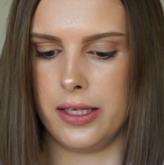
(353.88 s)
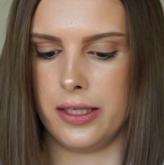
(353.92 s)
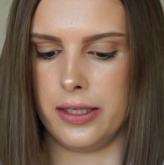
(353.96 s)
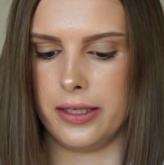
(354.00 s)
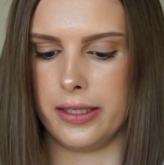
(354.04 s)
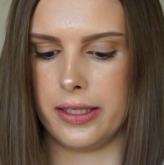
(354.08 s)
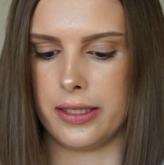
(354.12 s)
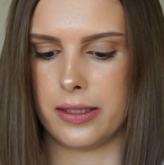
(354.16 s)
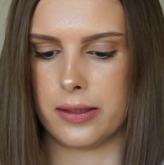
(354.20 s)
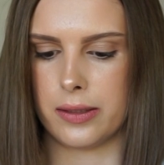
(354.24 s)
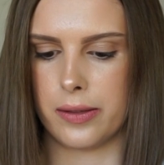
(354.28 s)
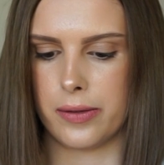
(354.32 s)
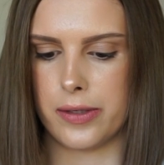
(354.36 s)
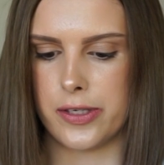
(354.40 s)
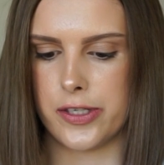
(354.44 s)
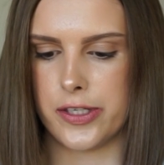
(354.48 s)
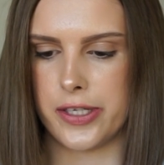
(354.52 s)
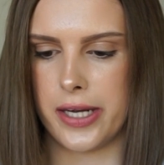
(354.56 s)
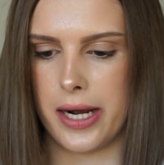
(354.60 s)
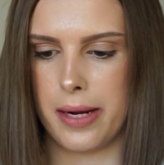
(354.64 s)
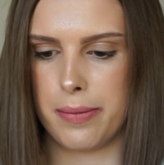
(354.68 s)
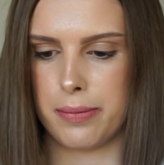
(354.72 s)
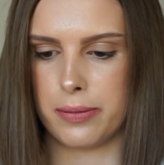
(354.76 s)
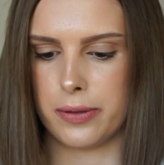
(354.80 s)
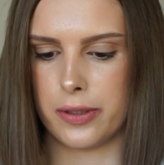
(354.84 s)
and then I'm going to
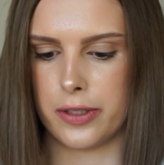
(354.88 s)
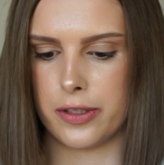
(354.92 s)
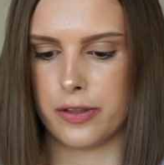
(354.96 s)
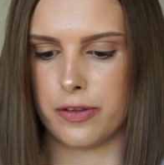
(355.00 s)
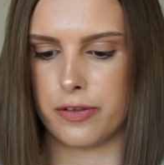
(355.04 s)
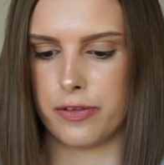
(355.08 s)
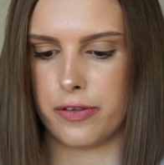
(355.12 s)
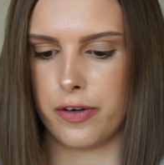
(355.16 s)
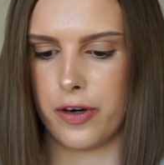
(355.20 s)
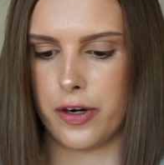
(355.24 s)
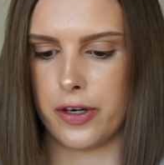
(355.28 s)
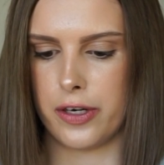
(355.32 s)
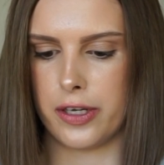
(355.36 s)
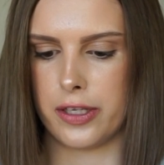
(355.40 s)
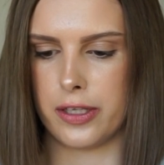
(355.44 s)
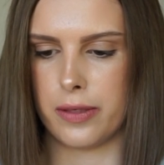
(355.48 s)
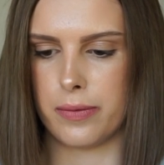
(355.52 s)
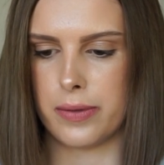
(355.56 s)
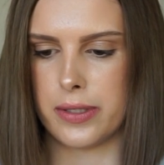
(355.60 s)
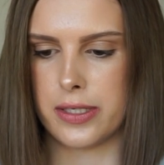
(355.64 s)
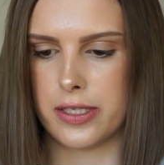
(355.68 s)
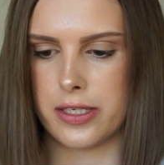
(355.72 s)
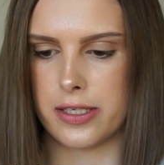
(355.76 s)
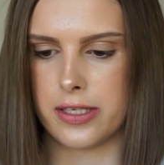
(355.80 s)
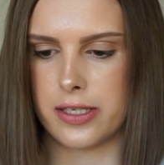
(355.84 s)
upload the photo that
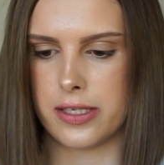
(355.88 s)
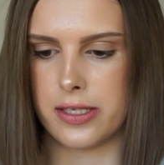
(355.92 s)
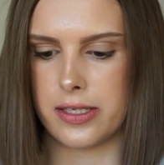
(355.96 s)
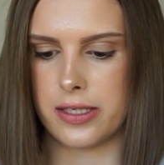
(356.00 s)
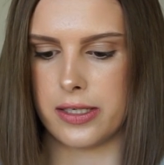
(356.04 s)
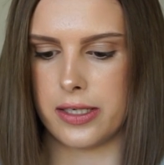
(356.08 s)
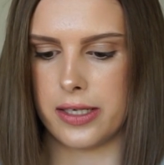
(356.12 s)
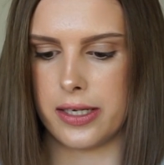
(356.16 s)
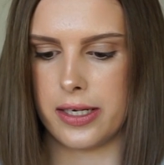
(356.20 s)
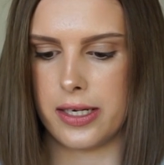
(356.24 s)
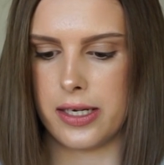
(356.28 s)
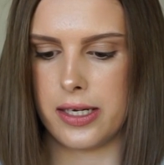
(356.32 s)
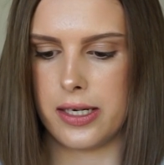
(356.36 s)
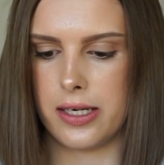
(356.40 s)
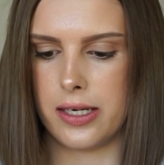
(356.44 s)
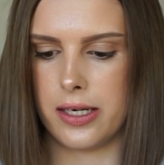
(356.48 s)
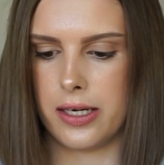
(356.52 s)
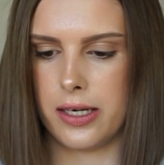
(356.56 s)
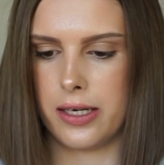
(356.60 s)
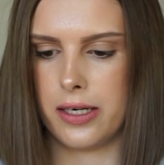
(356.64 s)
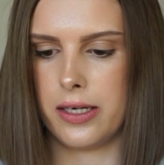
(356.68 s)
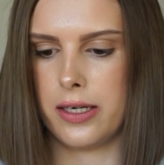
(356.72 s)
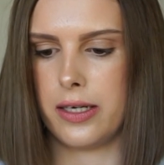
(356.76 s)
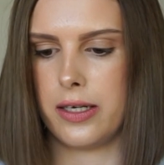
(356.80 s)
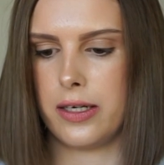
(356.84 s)
we just did,
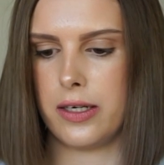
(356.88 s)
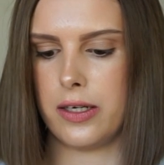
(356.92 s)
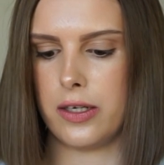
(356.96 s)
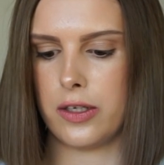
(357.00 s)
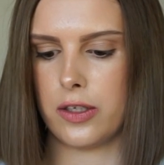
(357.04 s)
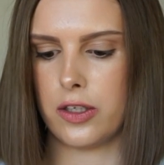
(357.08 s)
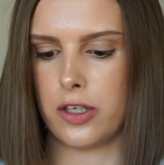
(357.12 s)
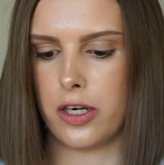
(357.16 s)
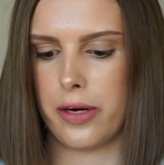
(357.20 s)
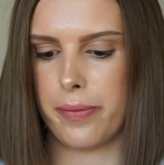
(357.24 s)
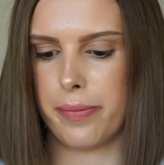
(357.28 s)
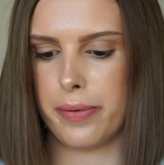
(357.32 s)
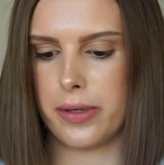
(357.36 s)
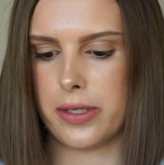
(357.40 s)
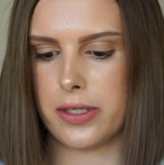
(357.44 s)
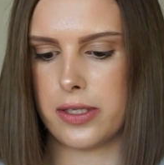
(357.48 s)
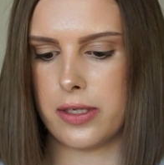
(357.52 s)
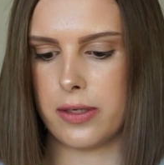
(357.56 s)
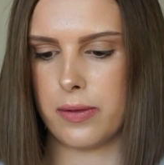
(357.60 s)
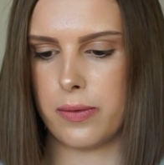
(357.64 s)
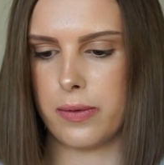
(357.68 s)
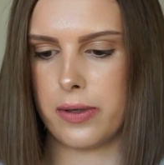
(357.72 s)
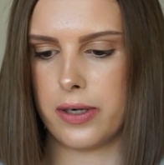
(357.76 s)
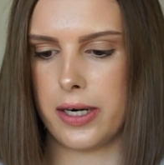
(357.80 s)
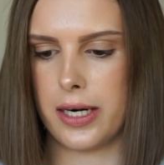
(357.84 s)
crop it
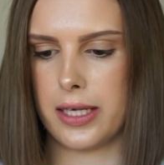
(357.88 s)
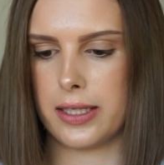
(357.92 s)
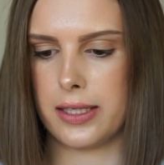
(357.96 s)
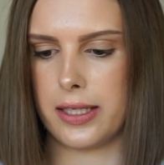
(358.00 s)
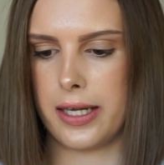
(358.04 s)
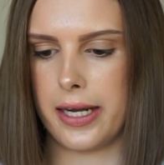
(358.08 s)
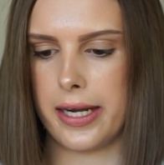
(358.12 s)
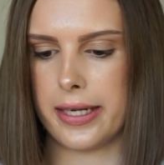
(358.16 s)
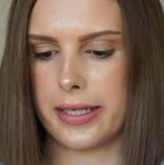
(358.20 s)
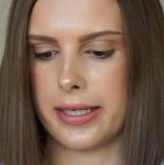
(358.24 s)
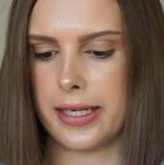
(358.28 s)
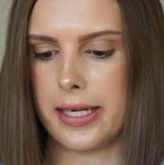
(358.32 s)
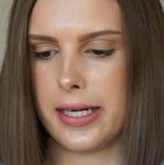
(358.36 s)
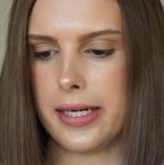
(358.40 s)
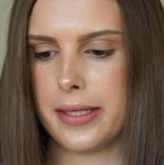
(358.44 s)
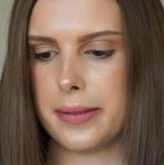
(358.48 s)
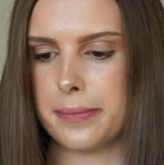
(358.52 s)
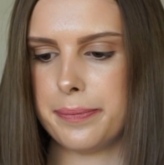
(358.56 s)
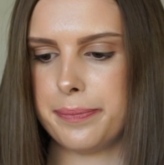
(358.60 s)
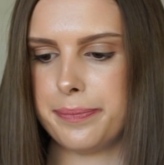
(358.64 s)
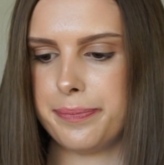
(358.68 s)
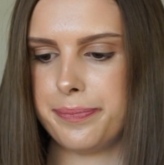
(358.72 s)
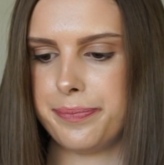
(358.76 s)
to where I like it,